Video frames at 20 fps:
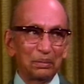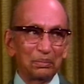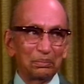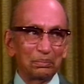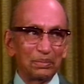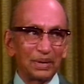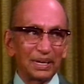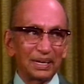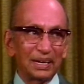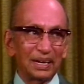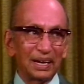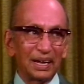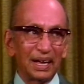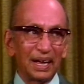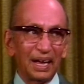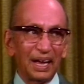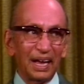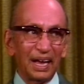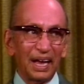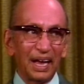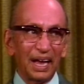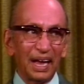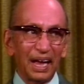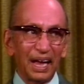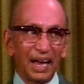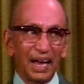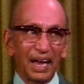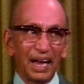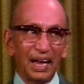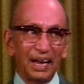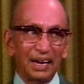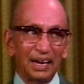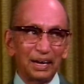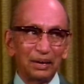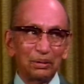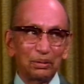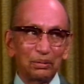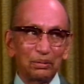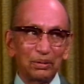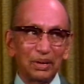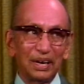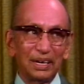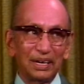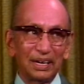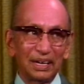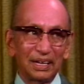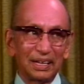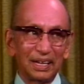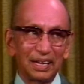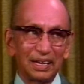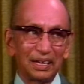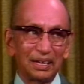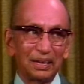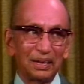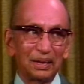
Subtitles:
but any two vertices